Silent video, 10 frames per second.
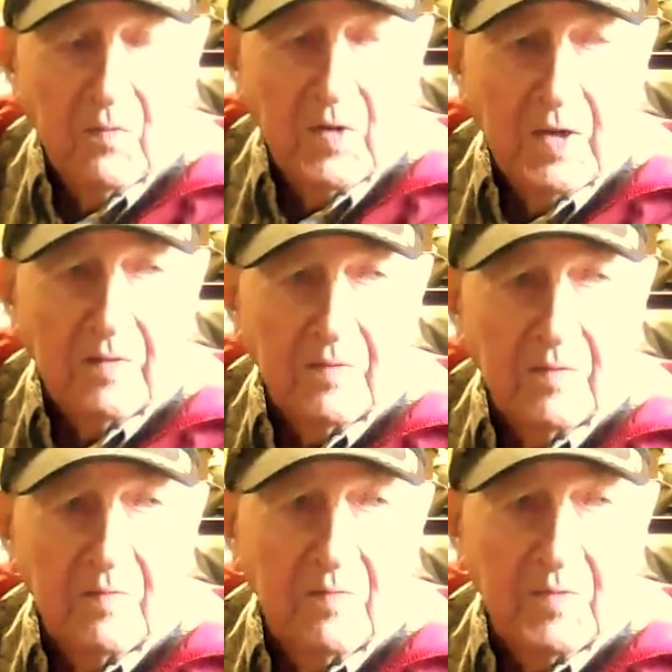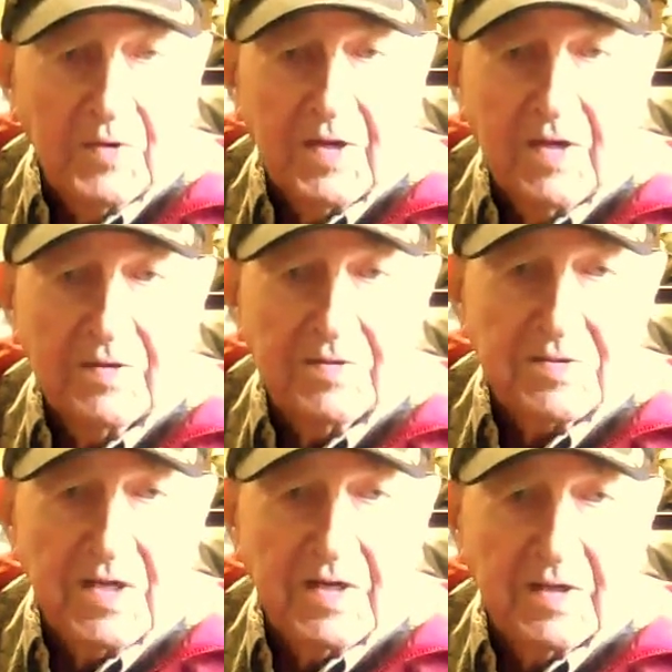Well, but the
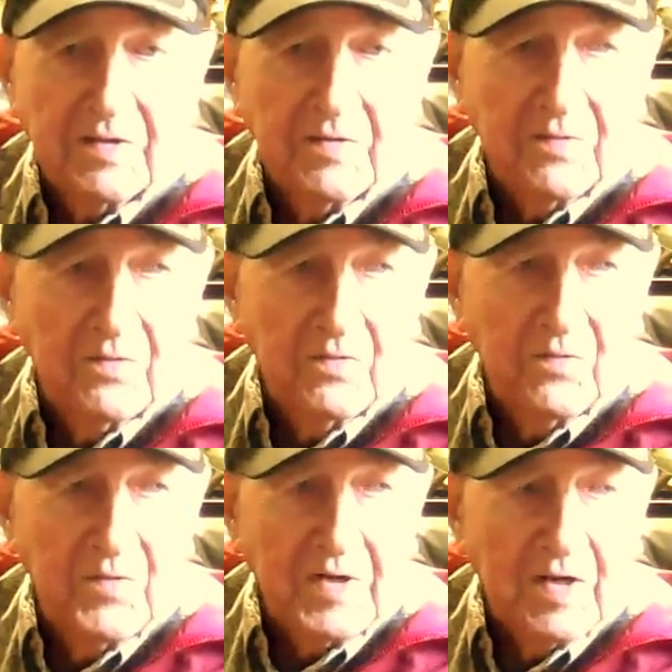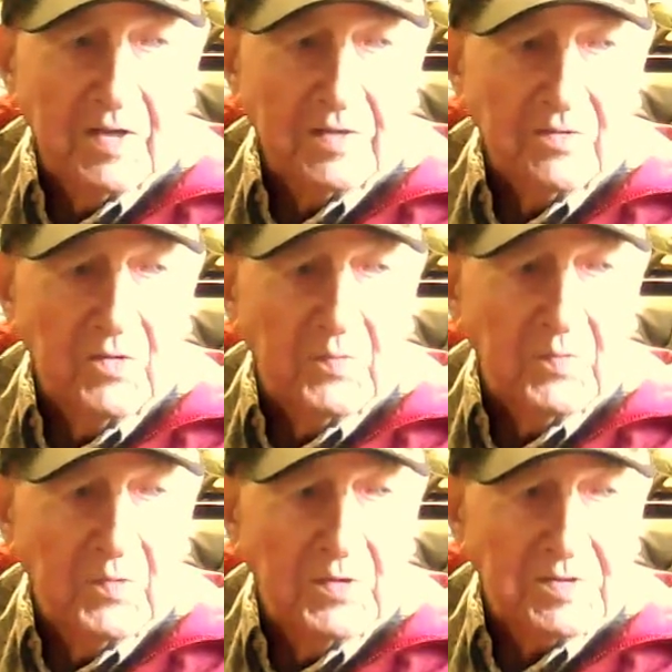102nd Recon group
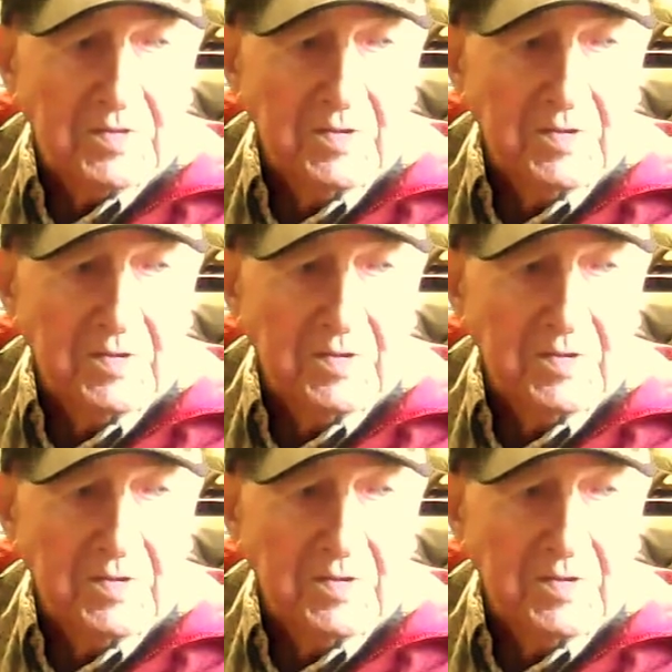was